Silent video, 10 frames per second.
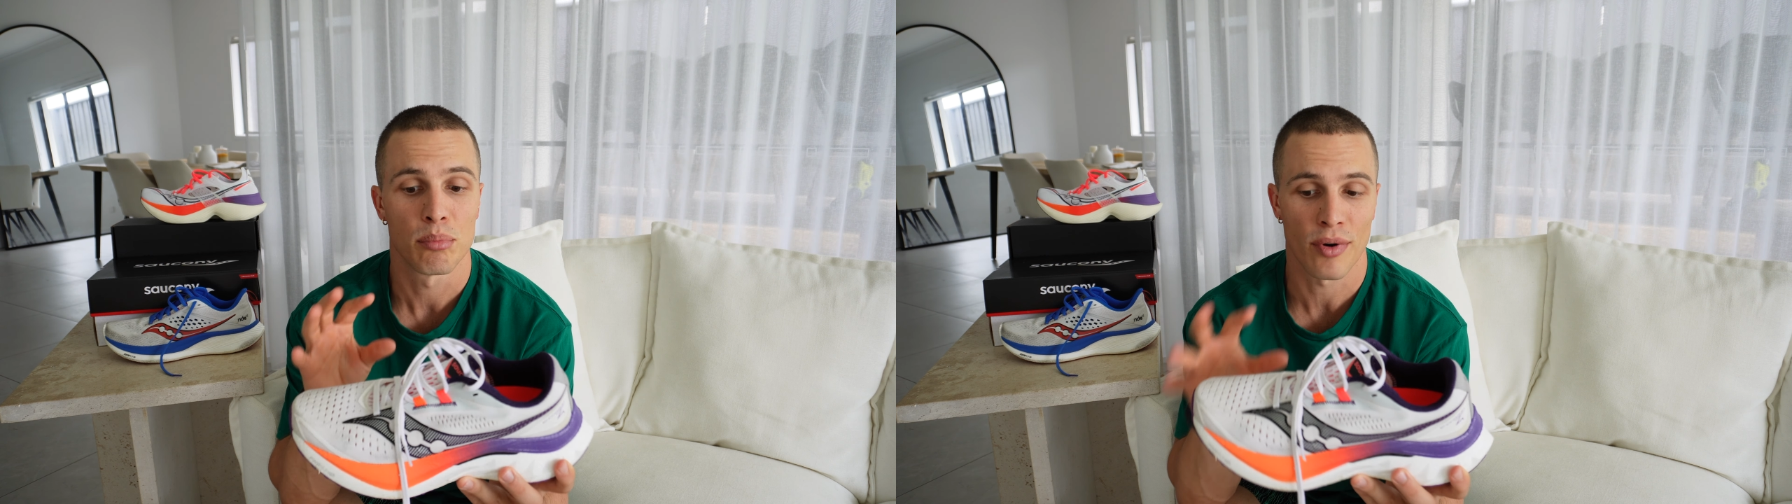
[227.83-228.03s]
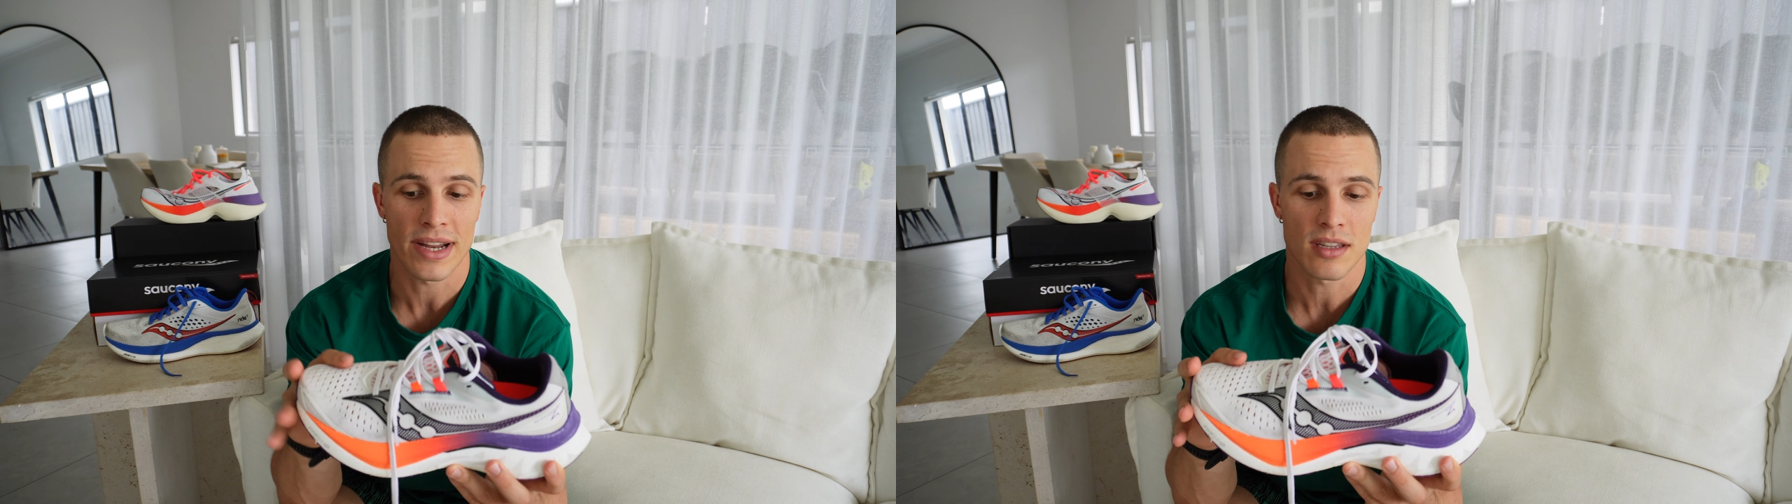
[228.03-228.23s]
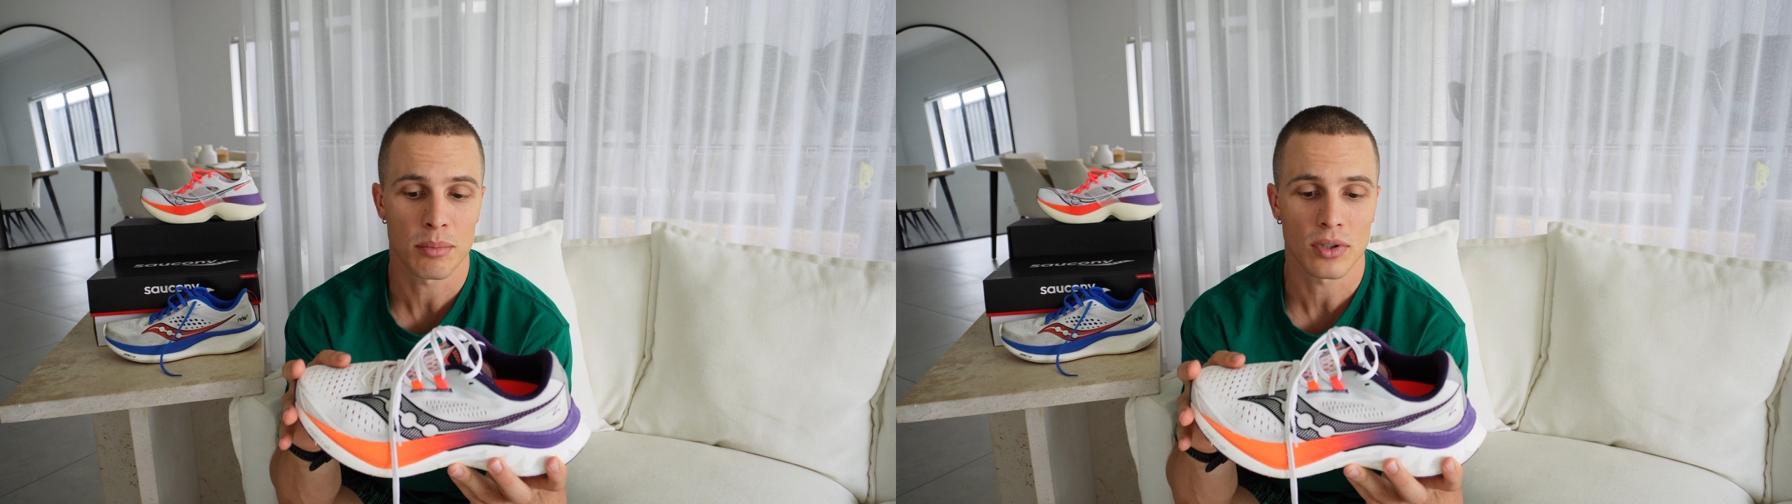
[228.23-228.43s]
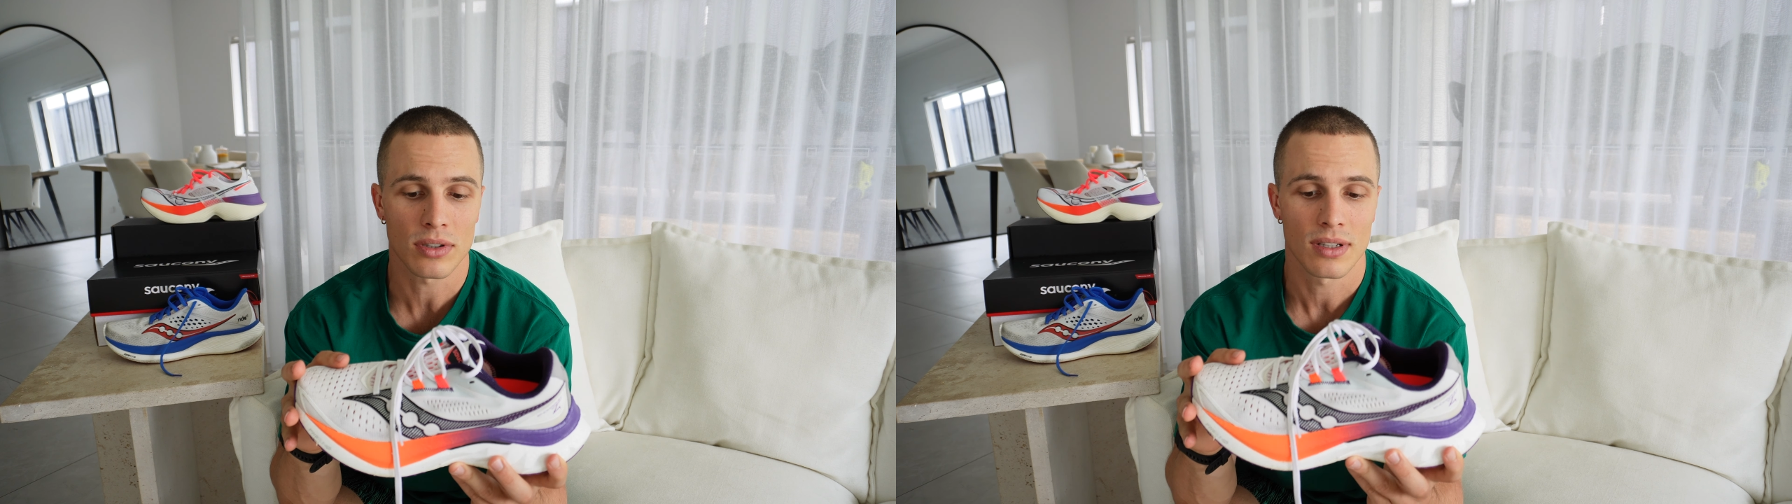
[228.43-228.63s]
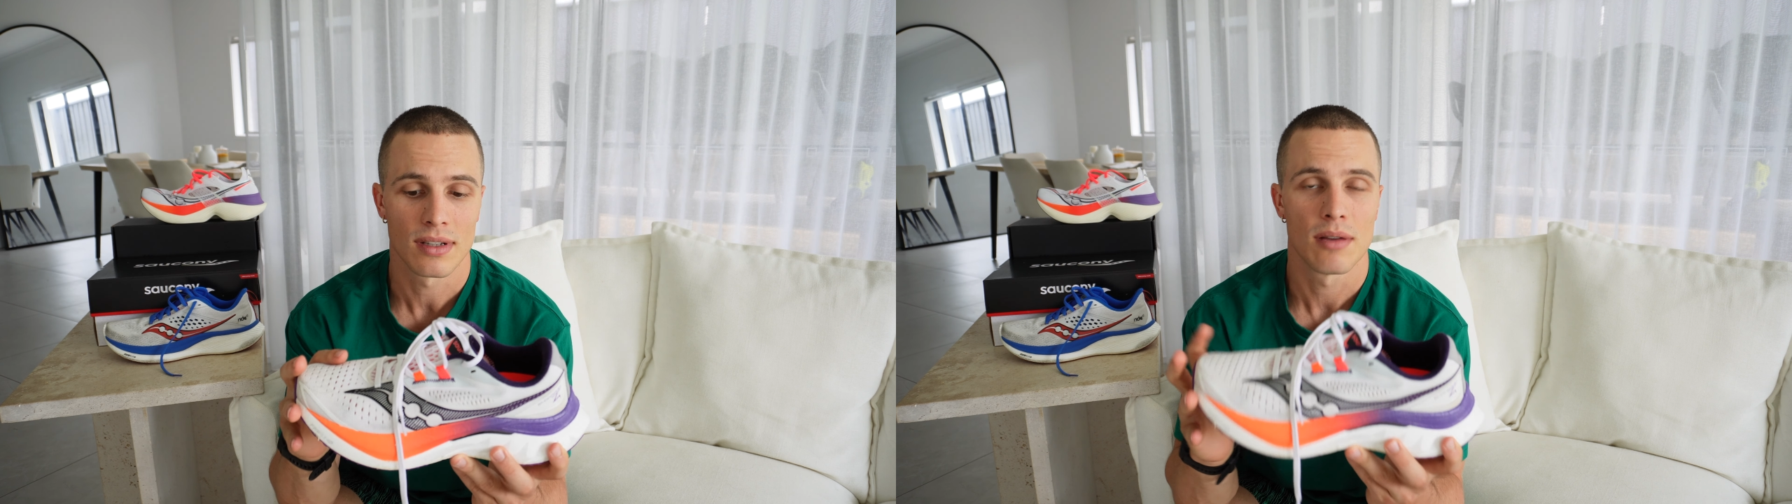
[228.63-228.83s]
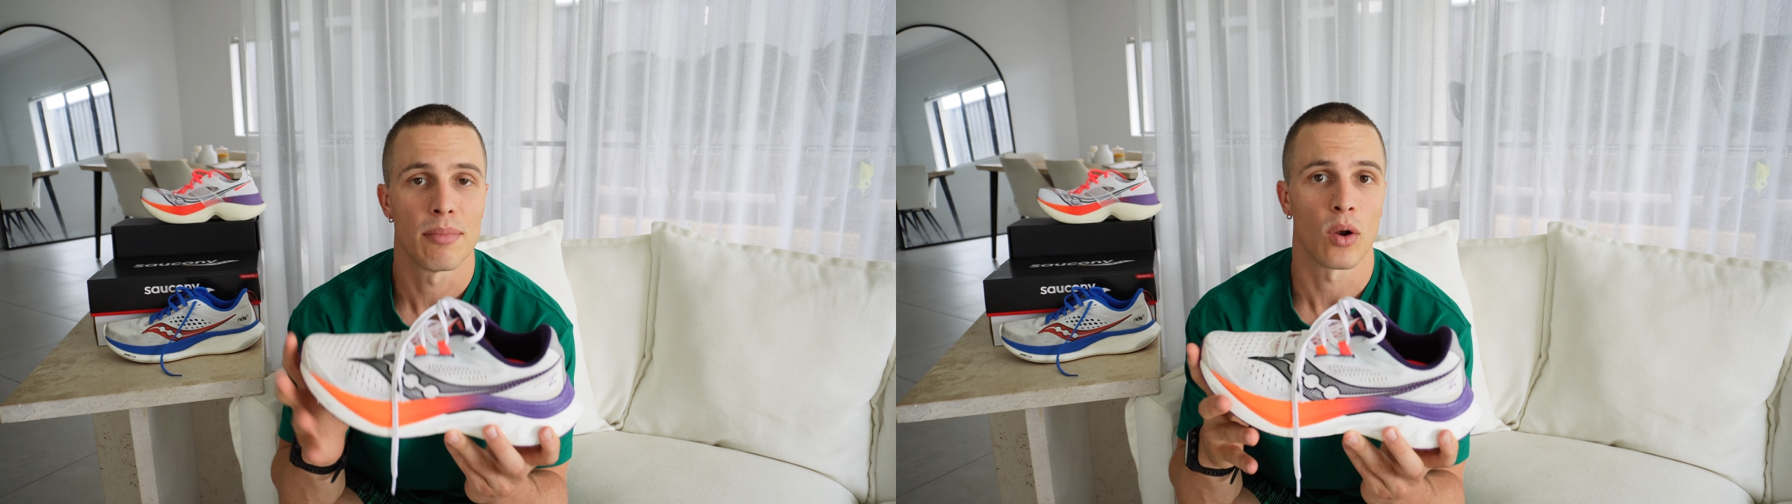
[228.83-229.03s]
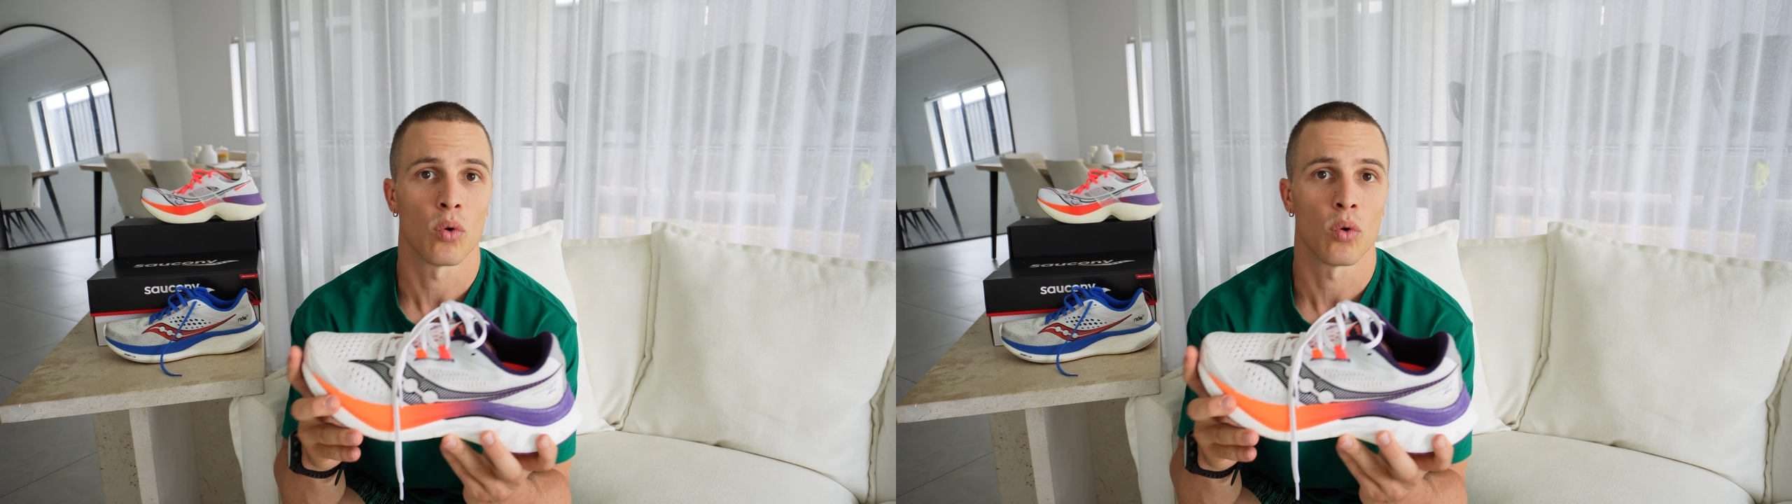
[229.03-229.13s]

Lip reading: breathable, but